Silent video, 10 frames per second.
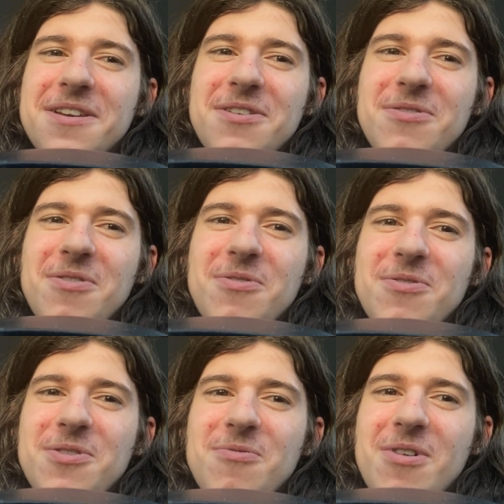you know
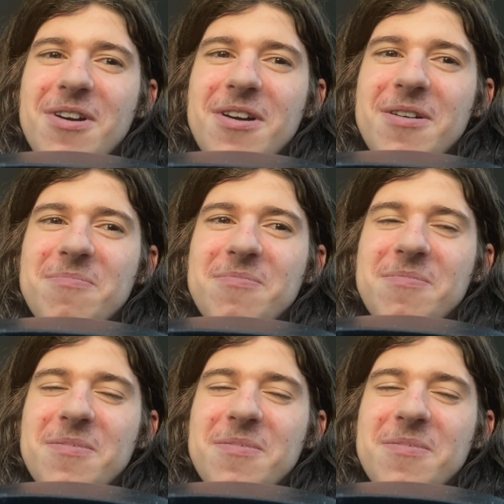who you are,